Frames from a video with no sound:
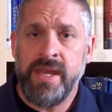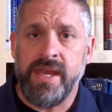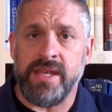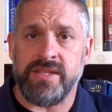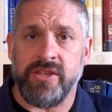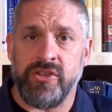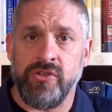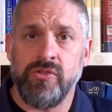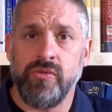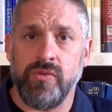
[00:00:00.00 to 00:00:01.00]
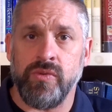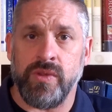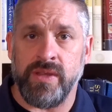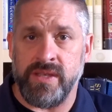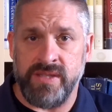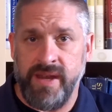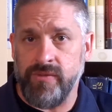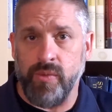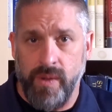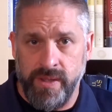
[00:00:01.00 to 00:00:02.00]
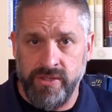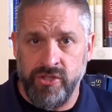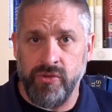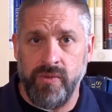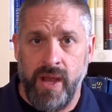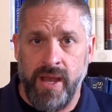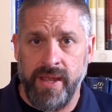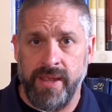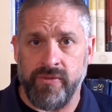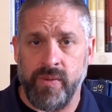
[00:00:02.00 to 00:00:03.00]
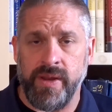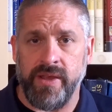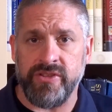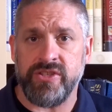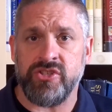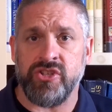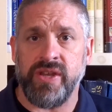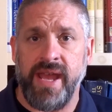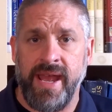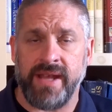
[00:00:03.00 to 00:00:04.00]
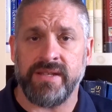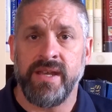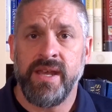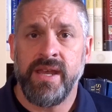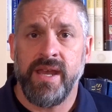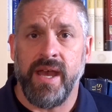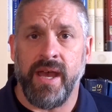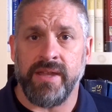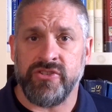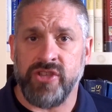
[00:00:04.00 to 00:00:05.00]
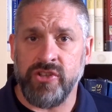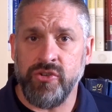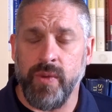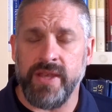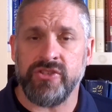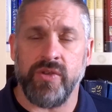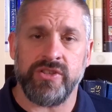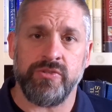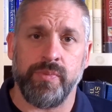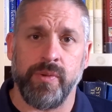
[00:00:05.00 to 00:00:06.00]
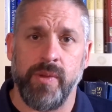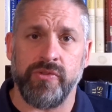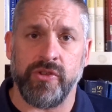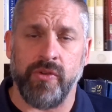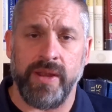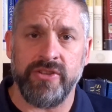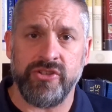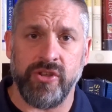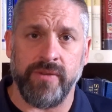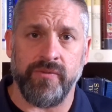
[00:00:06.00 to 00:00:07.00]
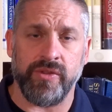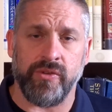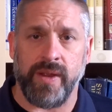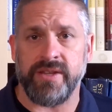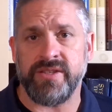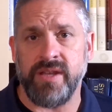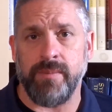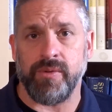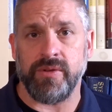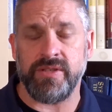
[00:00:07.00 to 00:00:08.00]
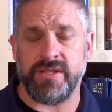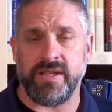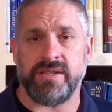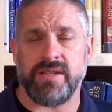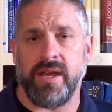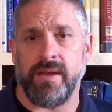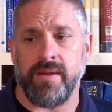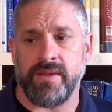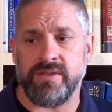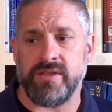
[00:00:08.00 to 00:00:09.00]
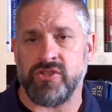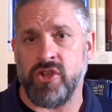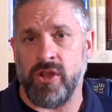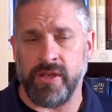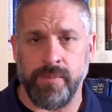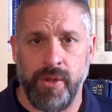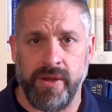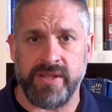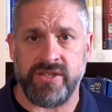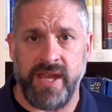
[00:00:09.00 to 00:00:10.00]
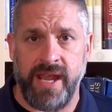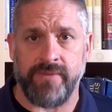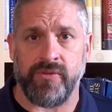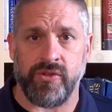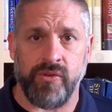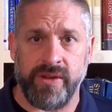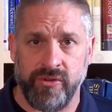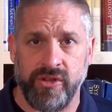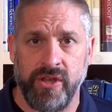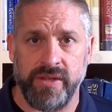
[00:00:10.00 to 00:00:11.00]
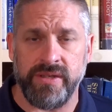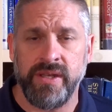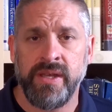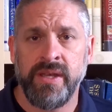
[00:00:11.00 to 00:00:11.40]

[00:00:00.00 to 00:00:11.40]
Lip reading: is that everyone, you, I, everyone else, should act in such a way so as to promote the greatest good for the greatest number. It's calling upon us to act for the greater good.